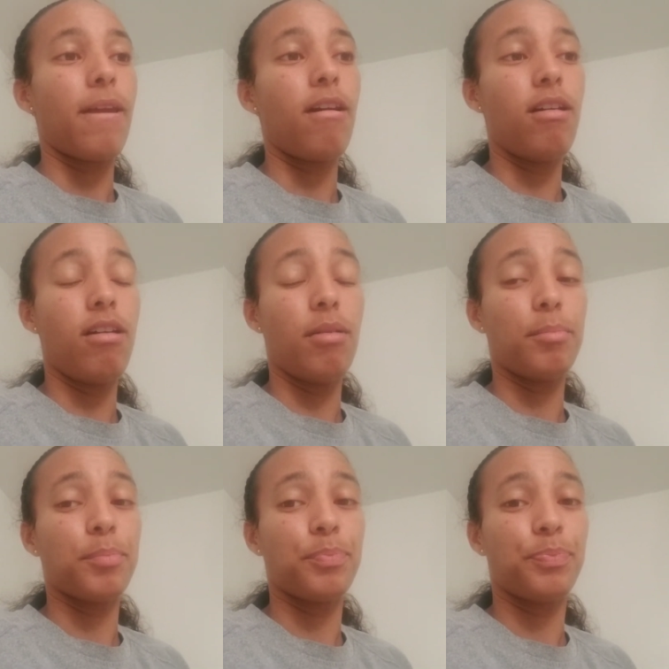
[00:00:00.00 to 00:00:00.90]

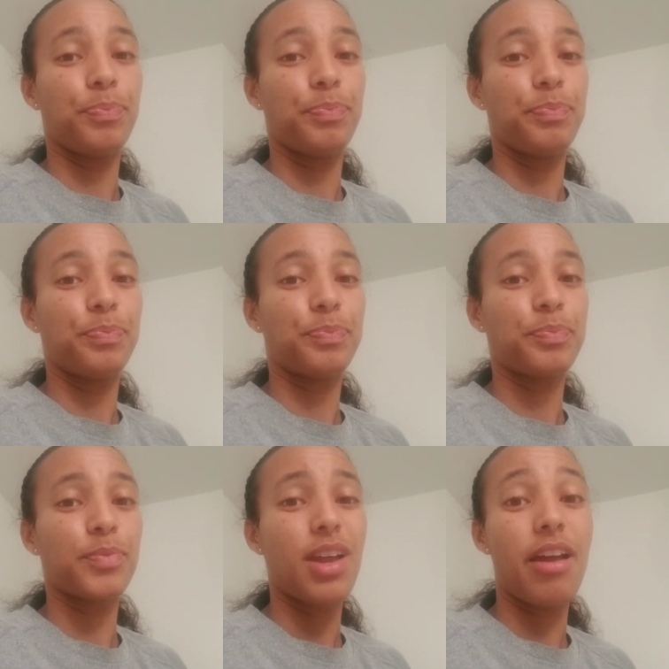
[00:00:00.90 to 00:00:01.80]
Um,
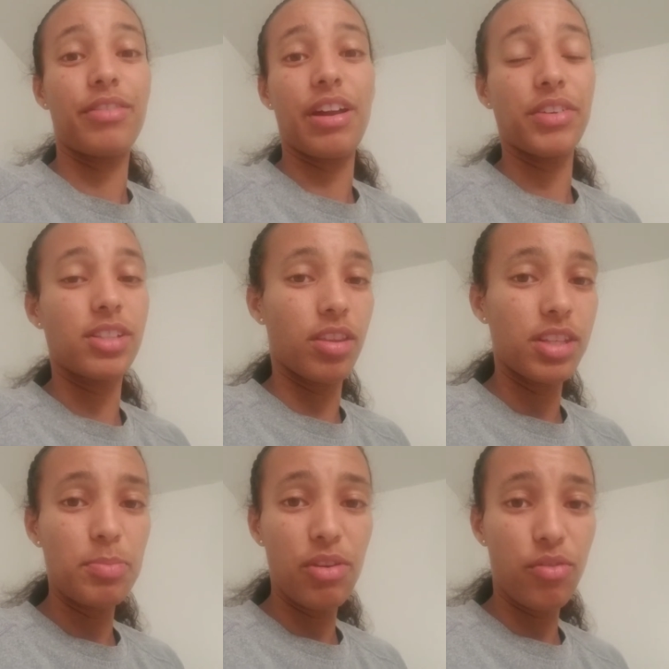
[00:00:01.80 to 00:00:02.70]
I've never done
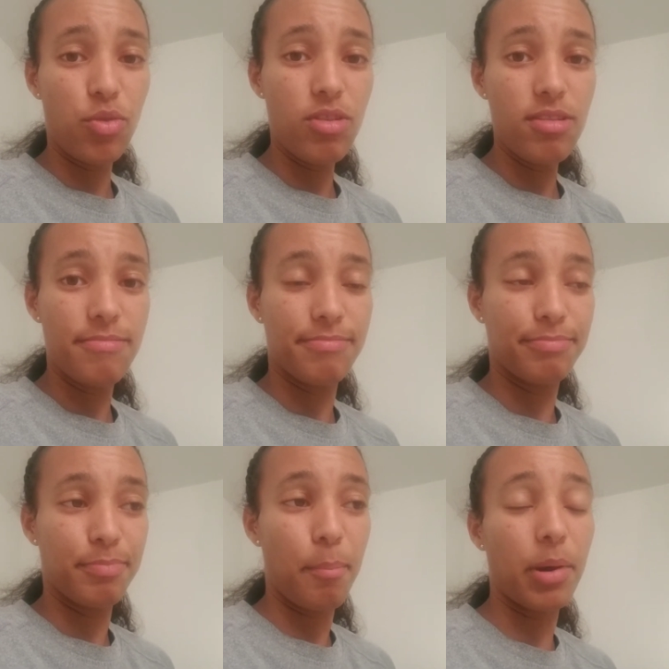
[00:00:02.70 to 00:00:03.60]
this before,
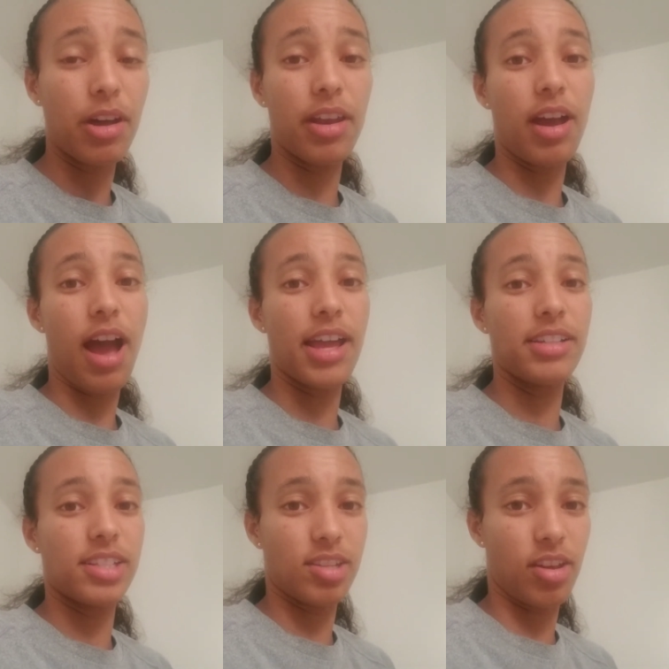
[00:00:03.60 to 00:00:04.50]
but I
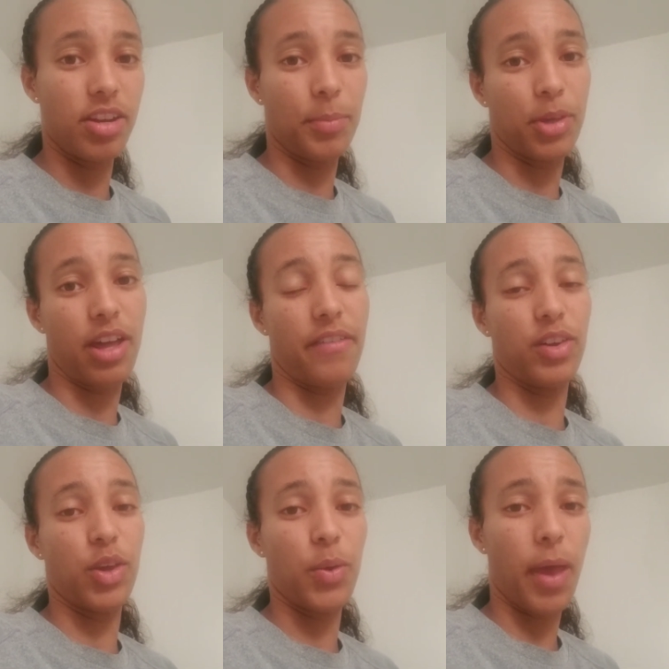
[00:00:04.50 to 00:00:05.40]
decided I'm gonna have a
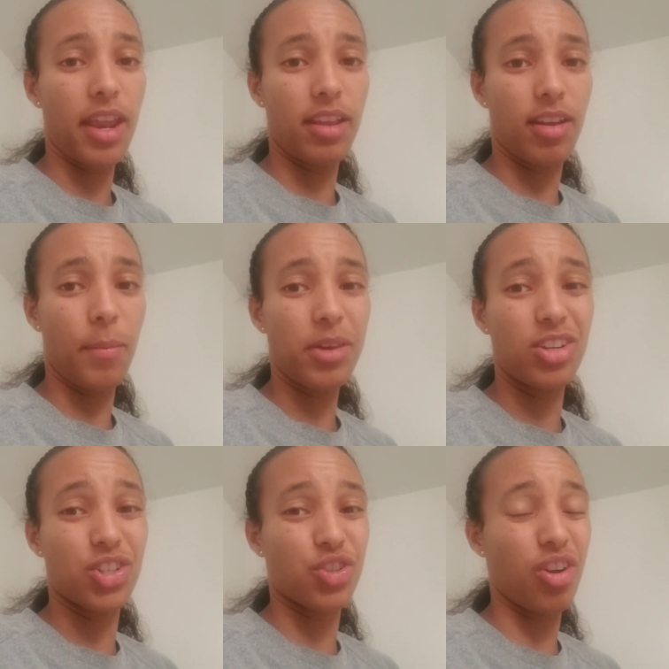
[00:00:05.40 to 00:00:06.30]
go at it. I'm
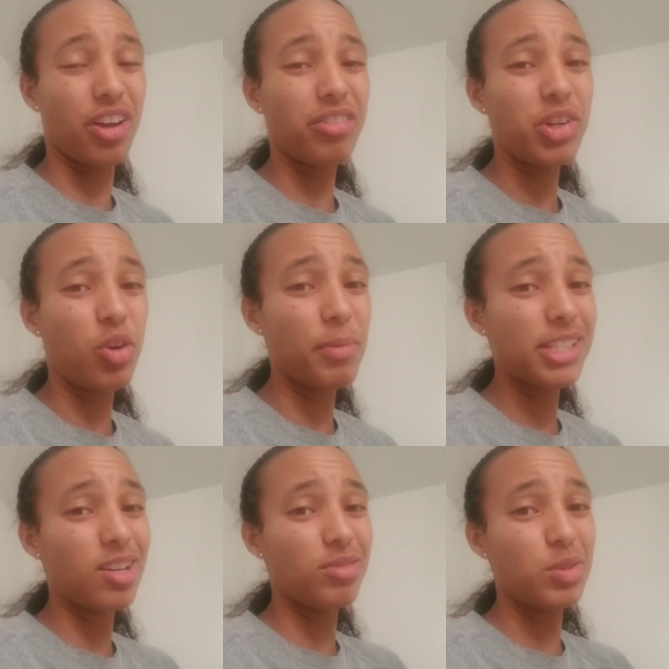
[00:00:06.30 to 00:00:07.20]
gonna try to record
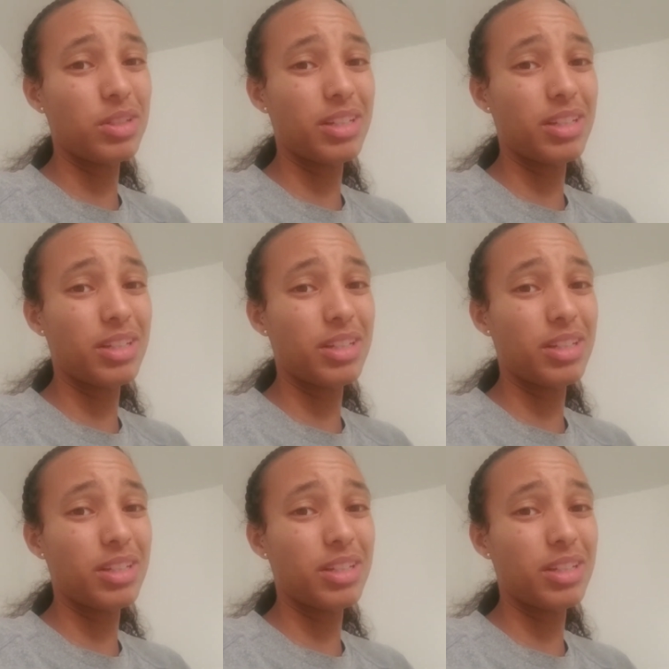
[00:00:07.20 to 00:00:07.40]
myself doing